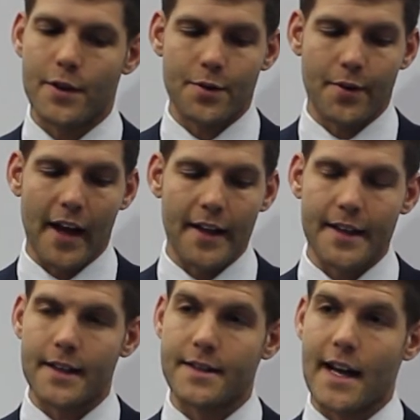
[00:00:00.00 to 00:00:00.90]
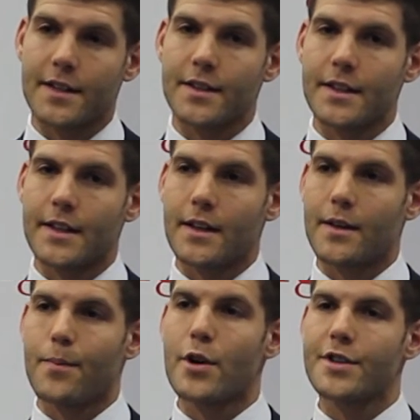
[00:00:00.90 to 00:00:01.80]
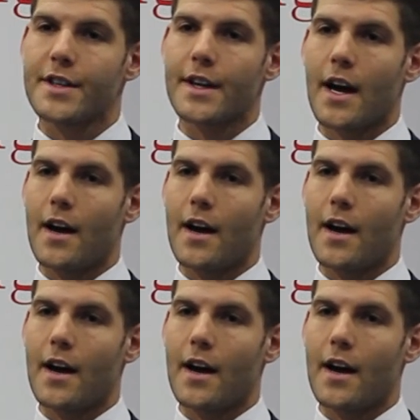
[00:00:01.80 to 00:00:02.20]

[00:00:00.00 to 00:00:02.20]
virtual reality is actually the merging